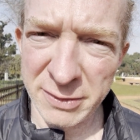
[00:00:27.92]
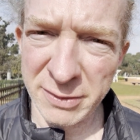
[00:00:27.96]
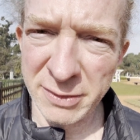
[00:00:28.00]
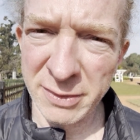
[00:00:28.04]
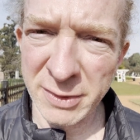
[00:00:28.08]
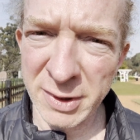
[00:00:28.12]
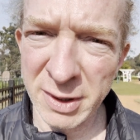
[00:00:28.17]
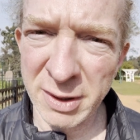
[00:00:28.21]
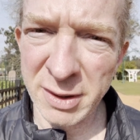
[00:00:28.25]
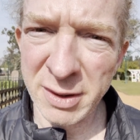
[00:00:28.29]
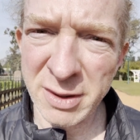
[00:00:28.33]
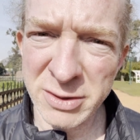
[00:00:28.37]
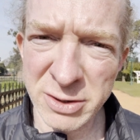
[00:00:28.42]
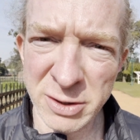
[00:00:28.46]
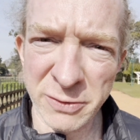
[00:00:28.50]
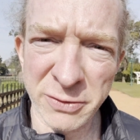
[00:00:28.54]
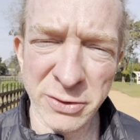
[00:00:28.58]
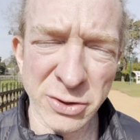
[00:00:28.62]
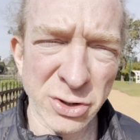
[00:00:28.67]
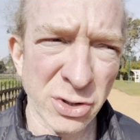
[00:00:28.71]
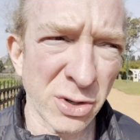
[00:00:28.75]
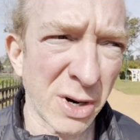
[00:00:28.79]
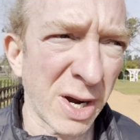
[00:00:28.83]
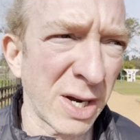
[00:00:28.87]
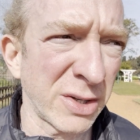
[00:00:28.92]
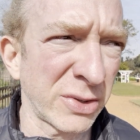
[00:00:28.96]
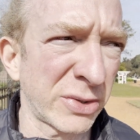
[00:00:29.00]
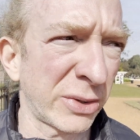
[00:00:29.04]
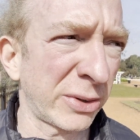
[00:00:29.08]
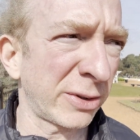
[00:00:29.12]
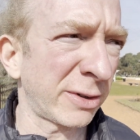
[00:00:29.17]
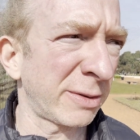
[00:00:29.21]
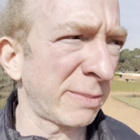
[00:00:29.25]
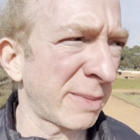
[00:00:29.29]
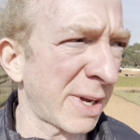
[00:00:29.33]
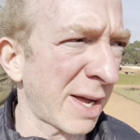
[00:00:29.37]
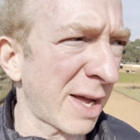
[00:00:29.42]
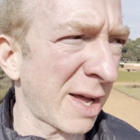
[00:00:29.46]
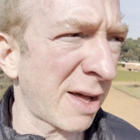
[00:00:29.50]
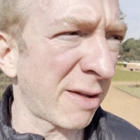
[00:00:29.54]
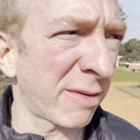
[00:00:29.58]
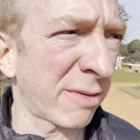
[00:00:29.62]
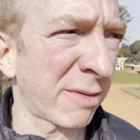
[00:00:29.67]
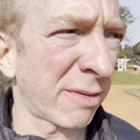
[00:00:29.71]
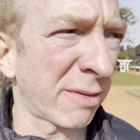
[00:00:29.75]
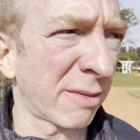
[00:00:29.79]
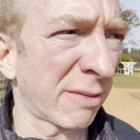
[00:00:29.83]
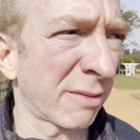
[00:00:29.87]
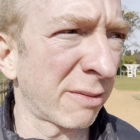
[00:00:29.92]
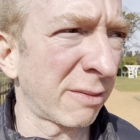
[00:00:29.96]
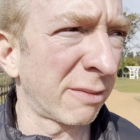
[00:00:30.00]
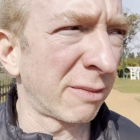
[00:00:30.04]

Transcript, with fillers: So if you're trying to learn math,